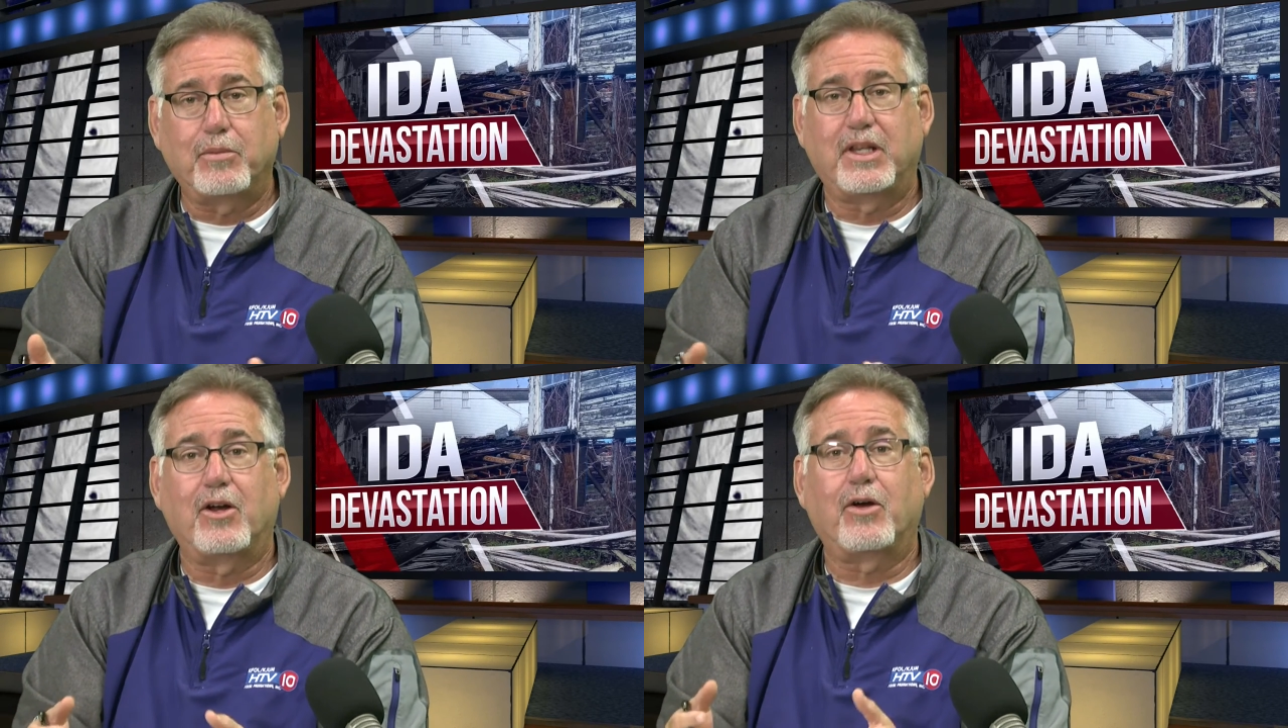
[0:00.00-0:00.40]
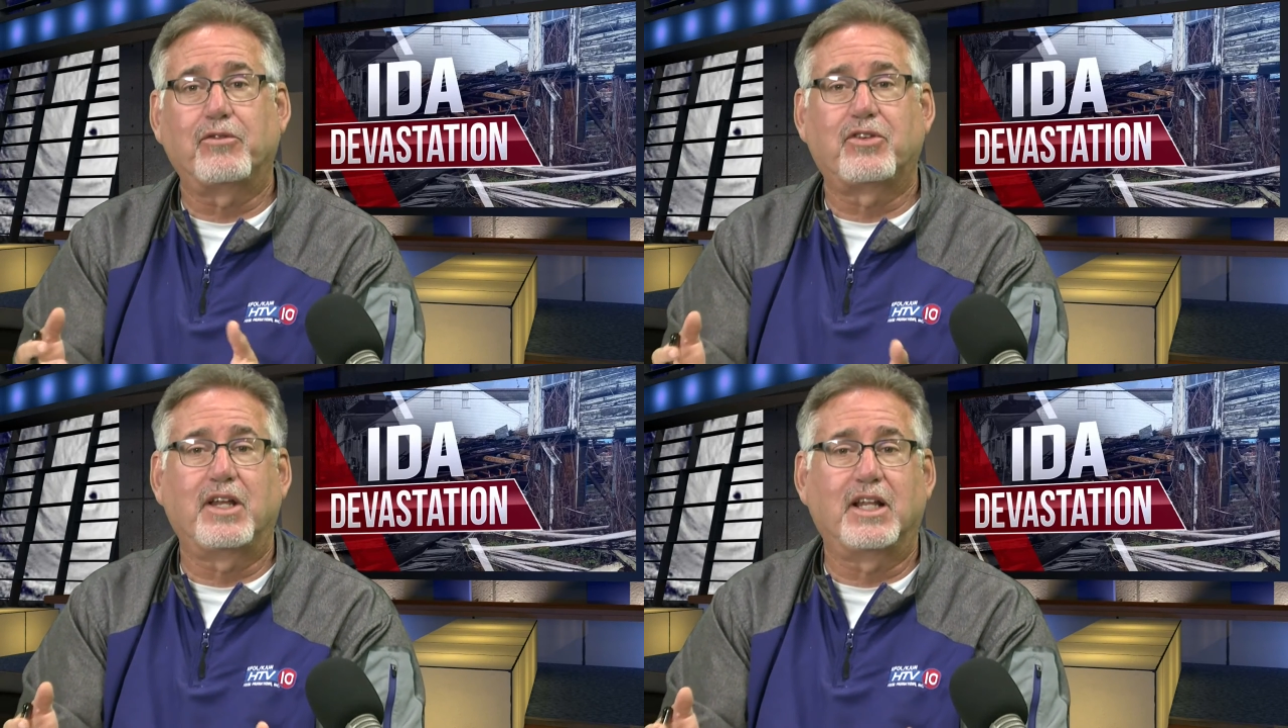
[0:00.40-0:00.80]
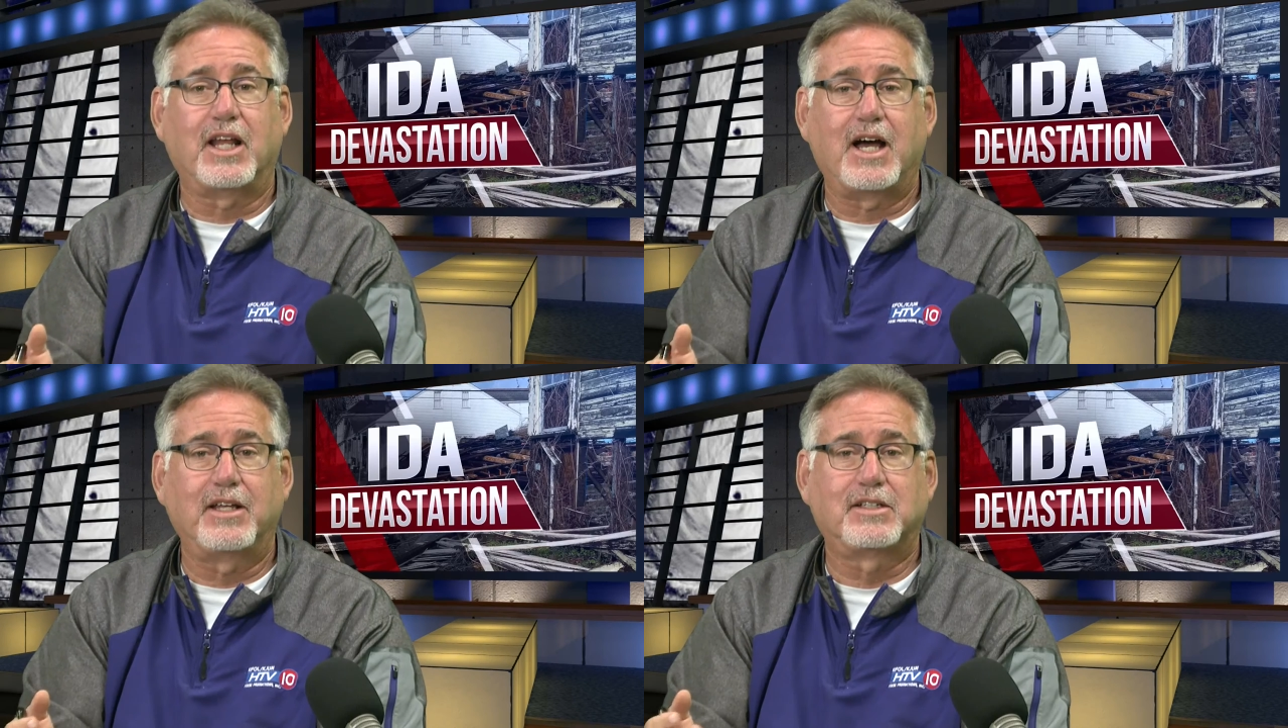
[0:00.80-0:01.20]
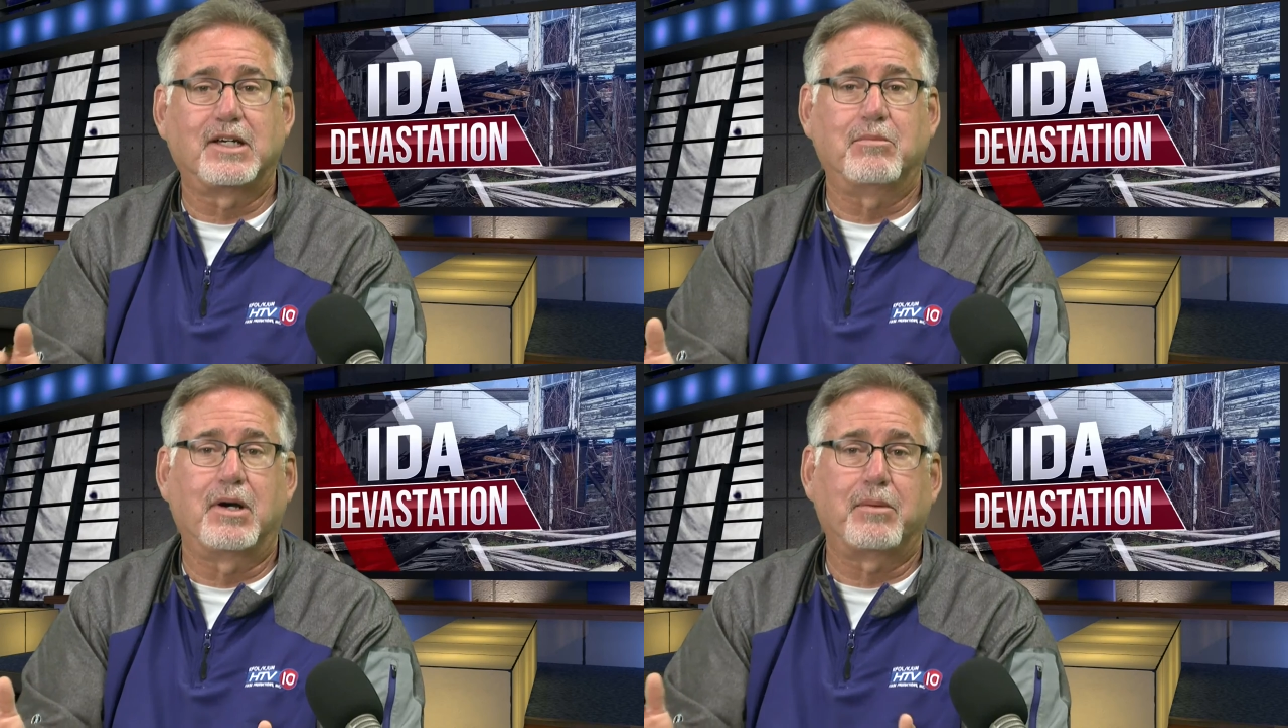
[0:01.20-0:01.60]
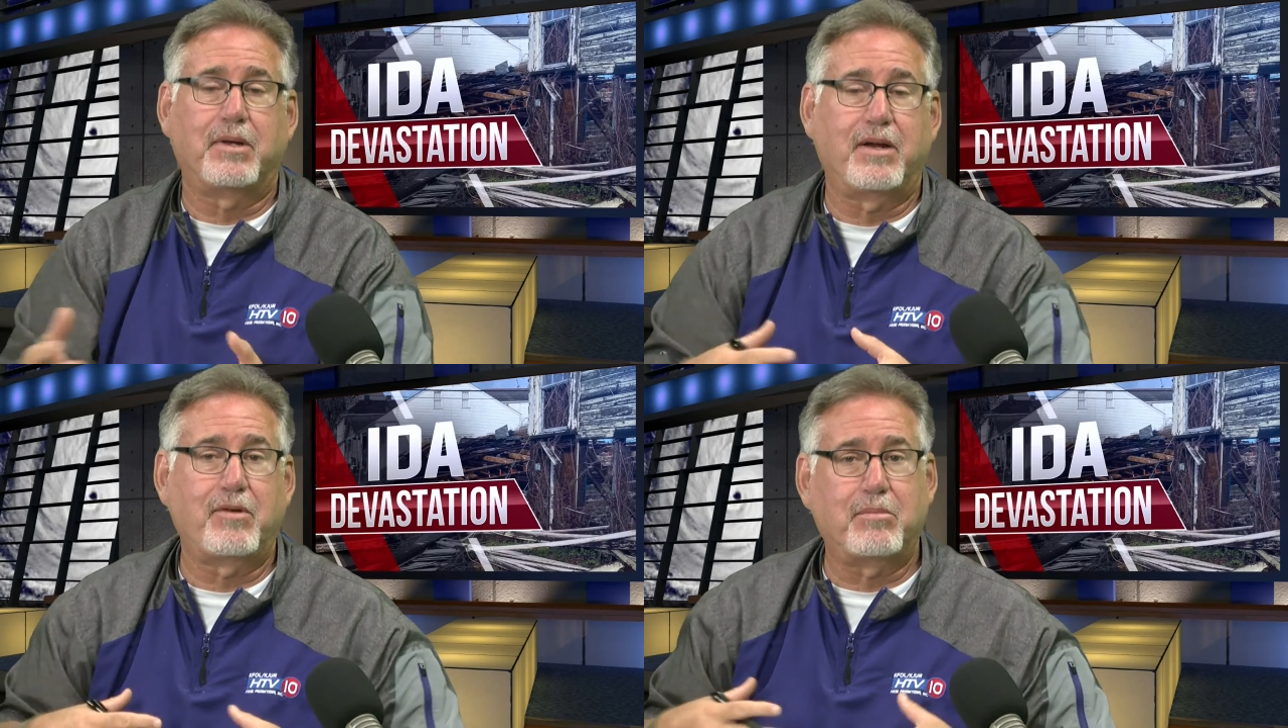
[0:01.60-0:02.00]
but then all of a sudden the lines come up
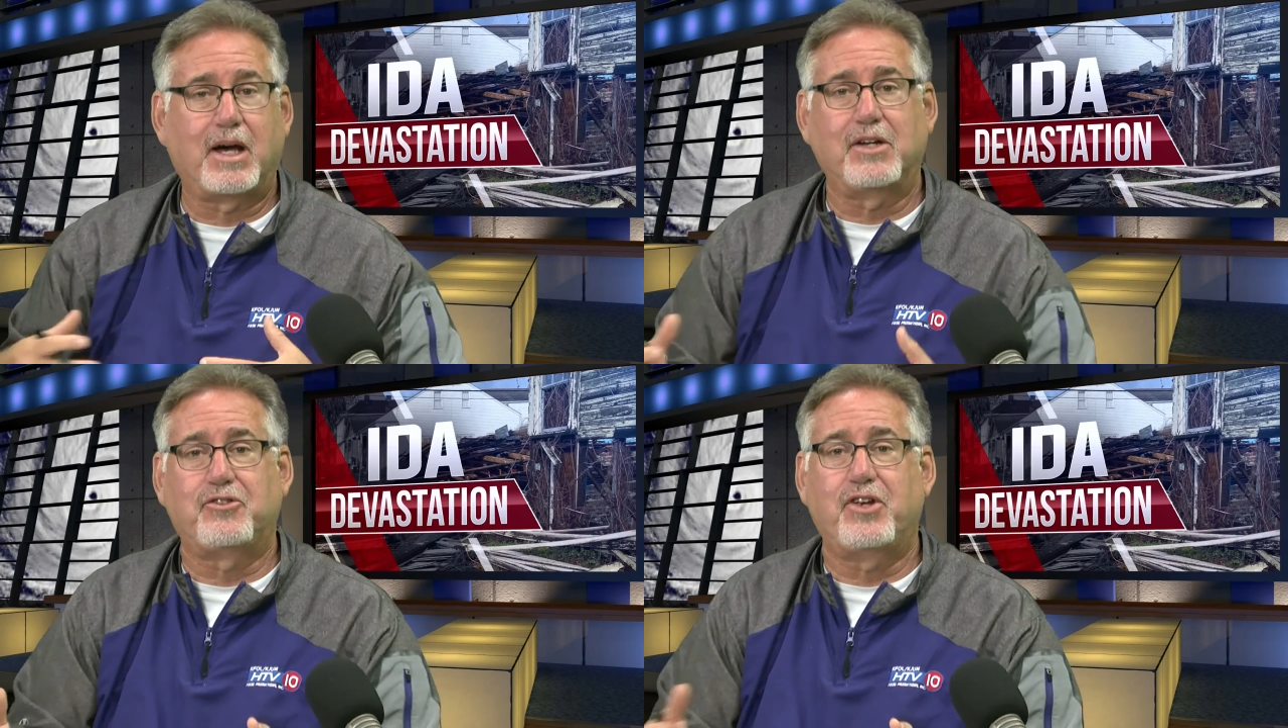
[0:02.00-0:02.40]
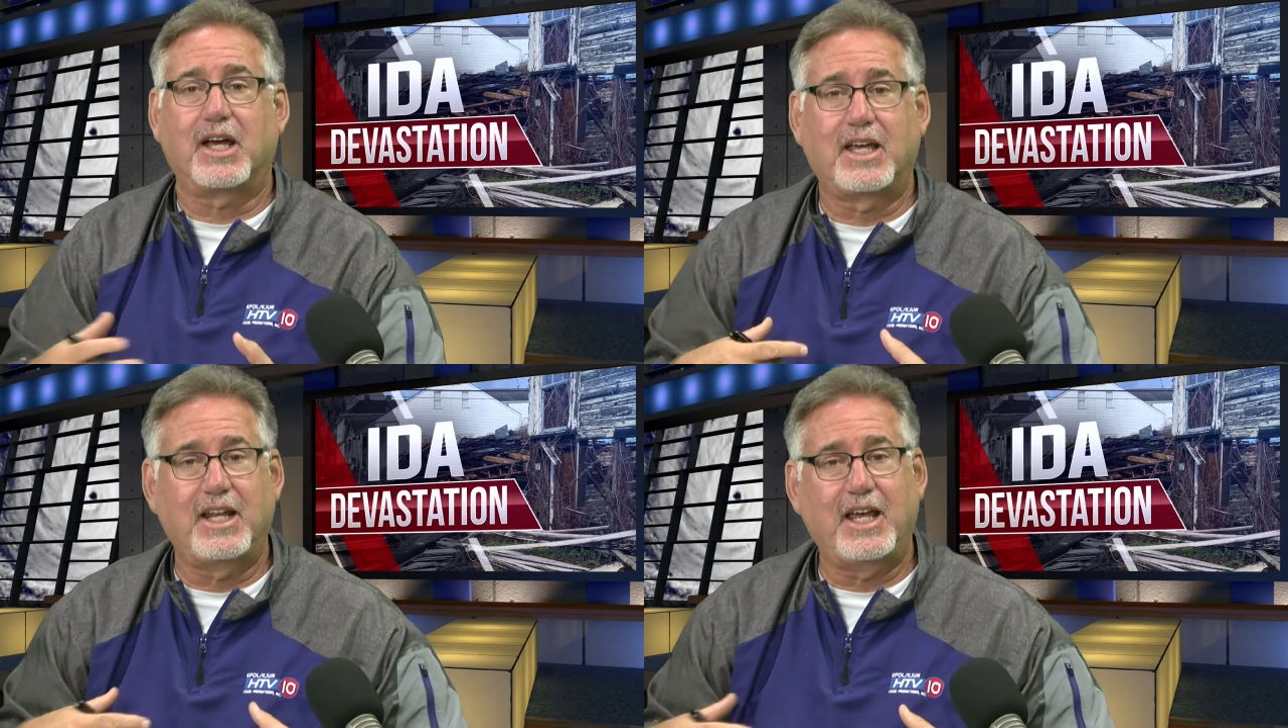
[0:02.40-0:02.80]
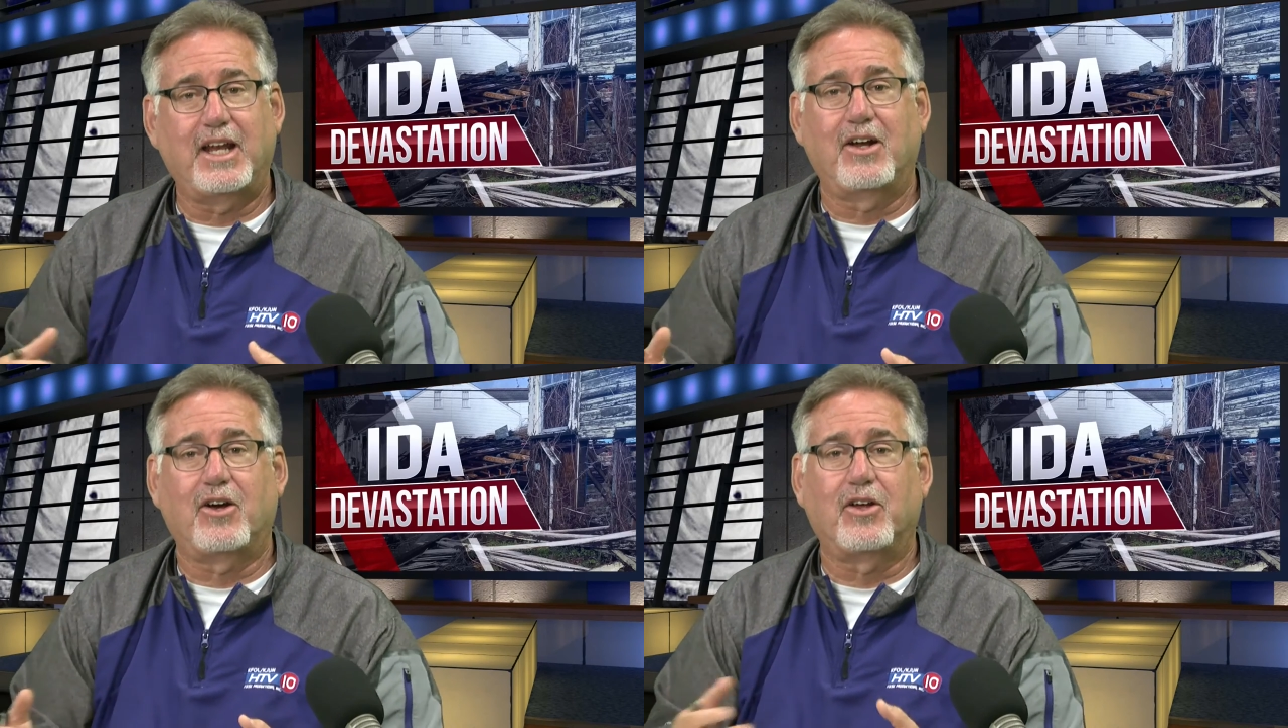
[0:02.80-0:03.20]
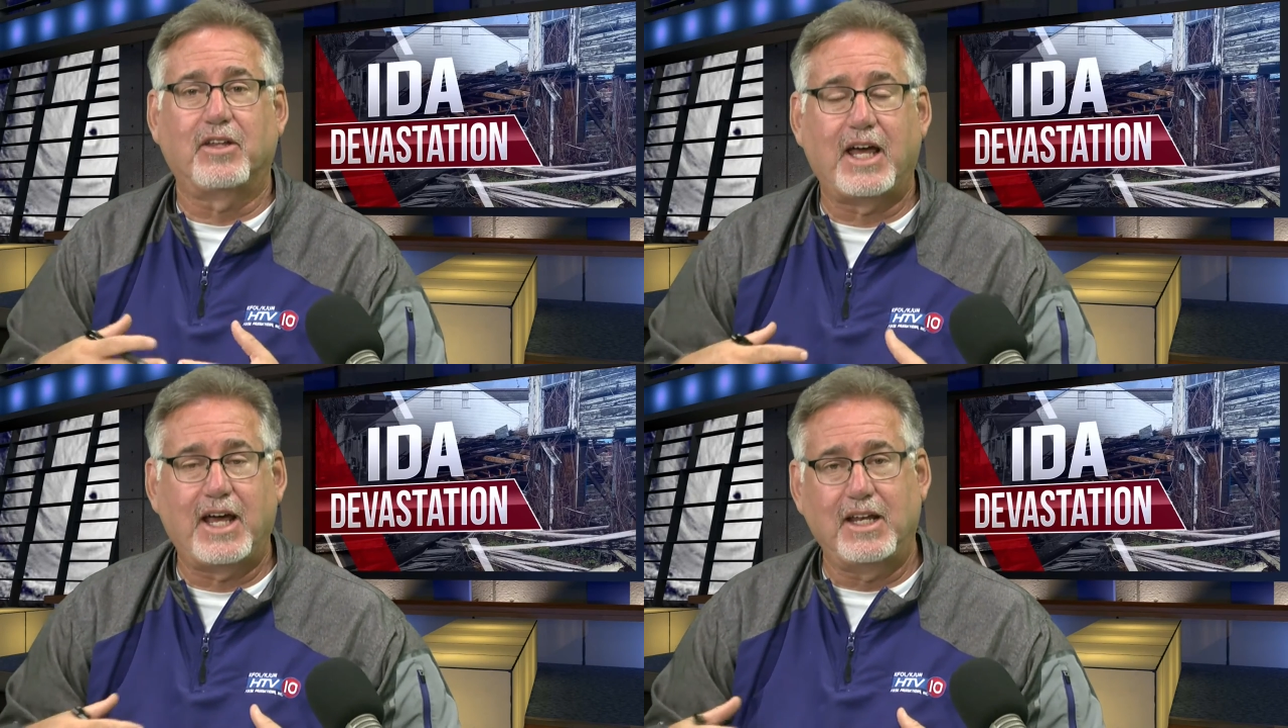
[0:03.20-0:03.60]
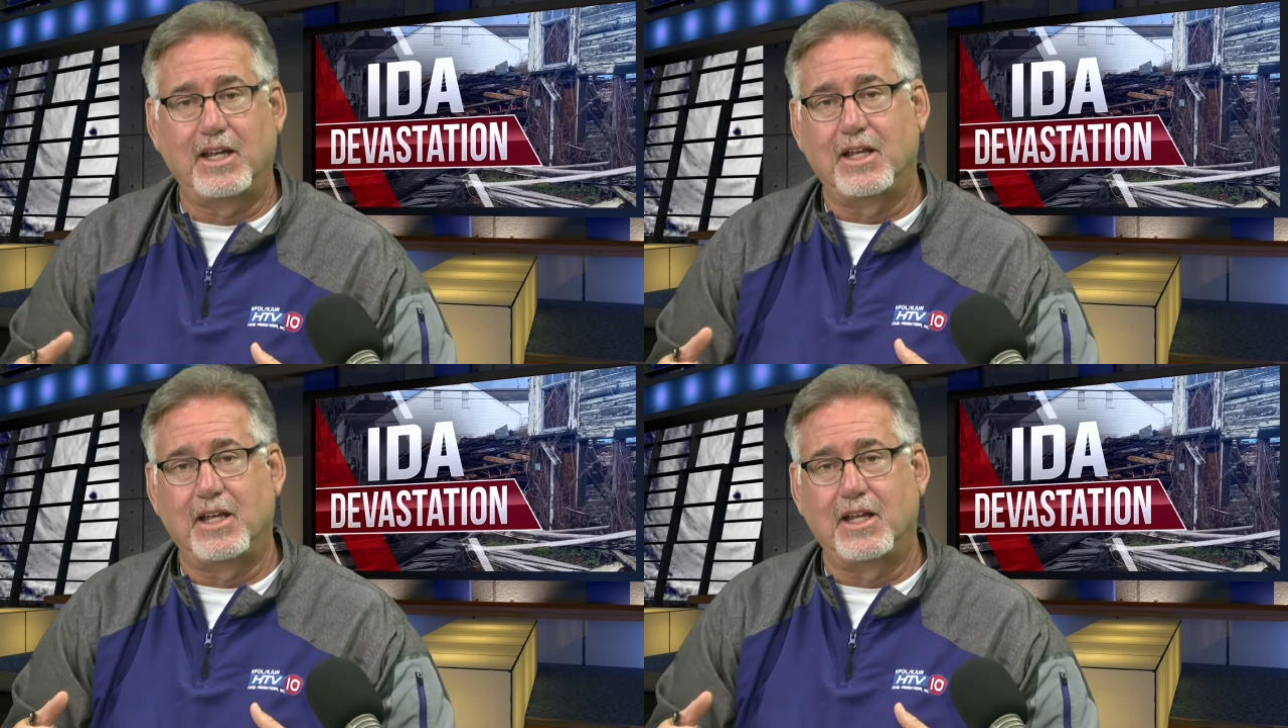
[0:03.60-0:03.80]
and everybody's checking in and all that.